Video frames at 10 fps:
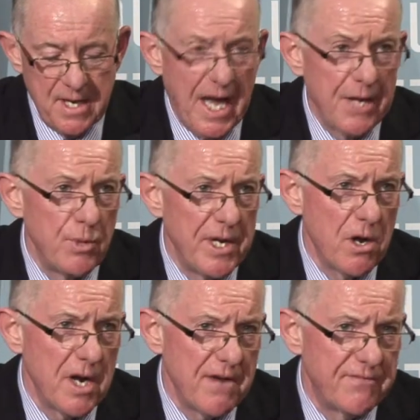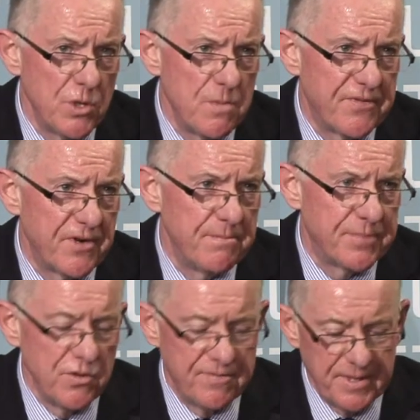and we all have room for
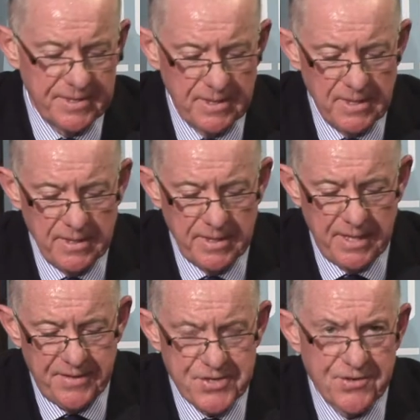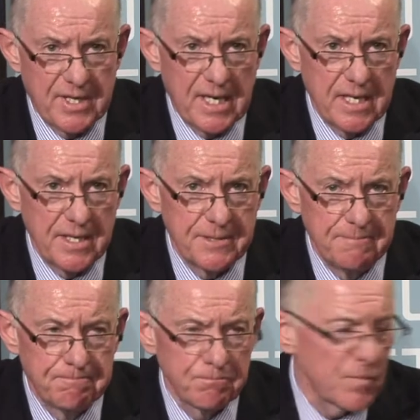improvement in this regard.
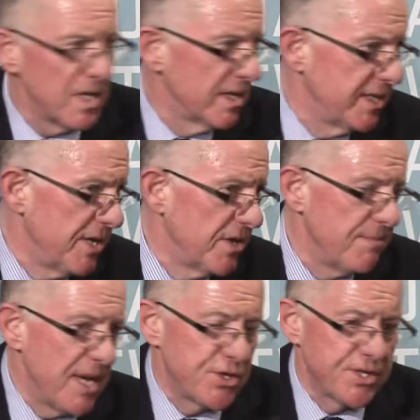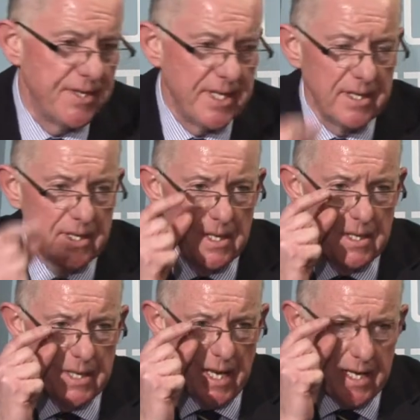Kieran mentioned the
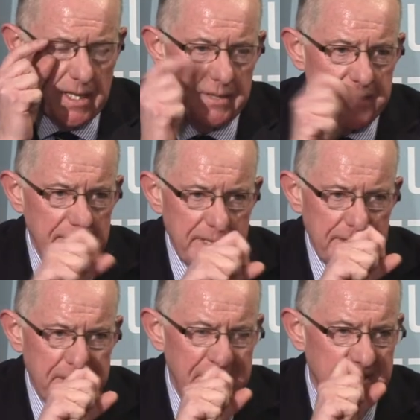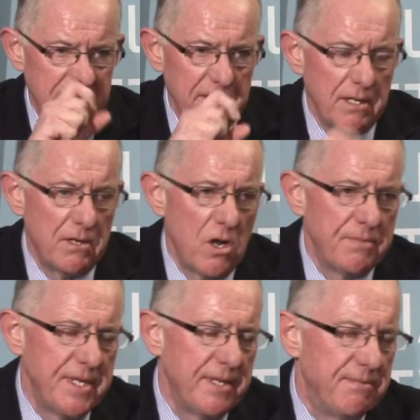
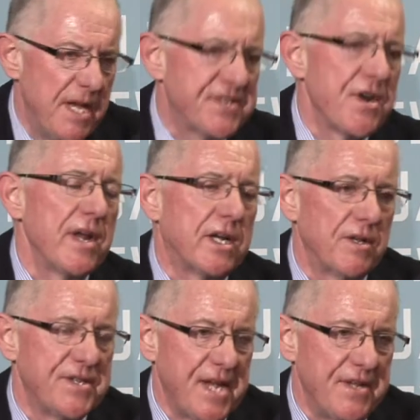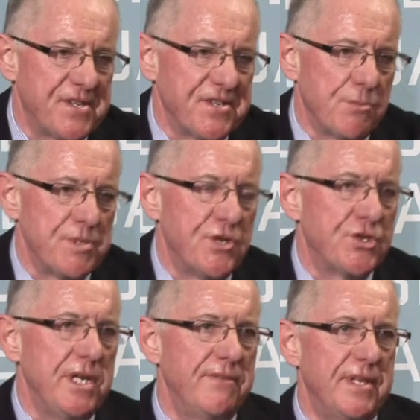the historic consensus that was
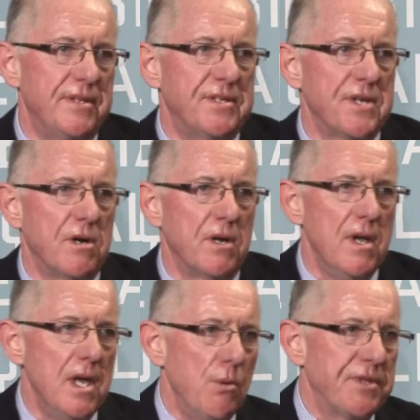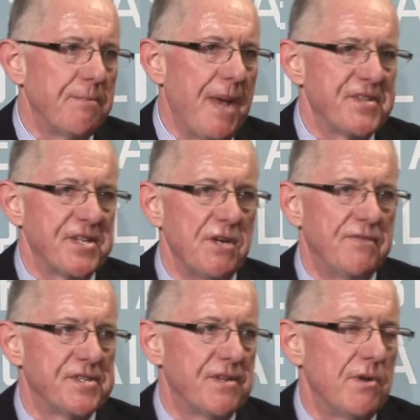achieved in the Dáil with the passing of
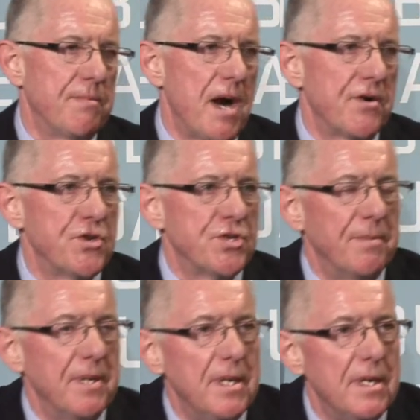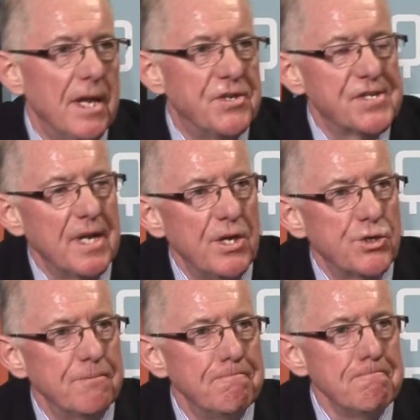the civil partnership legislation.